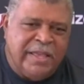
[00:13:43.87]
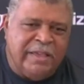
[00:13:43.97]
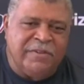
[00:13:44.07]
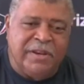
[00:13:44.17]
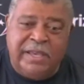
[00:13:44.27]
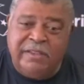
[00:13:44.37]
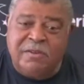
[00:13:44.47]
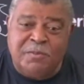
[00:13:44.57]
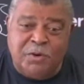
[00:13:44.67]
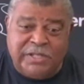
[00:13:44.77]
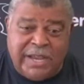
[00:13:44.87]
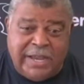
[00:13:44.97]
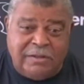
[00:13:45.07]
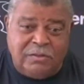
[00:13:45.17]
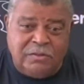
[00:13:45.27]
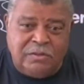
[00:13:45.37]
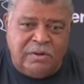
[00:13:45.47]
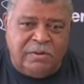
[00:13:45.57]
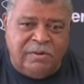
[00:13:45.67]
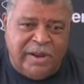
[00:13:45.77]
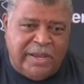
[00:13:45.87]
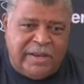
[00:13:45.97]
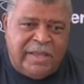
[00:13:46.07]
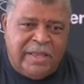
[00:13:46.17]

If it leads to more tackles, great.